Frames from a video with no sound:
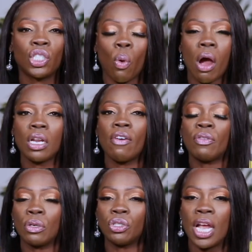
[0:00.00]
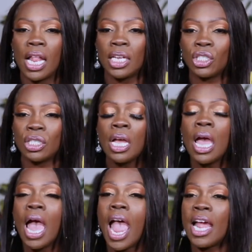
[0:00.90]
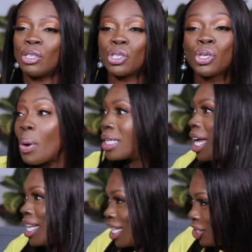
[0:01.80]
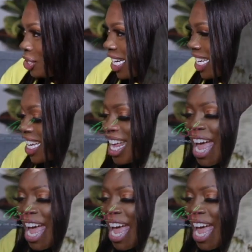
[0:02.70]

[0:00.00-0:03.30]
a walking off growth challenge, and so excited that you did it.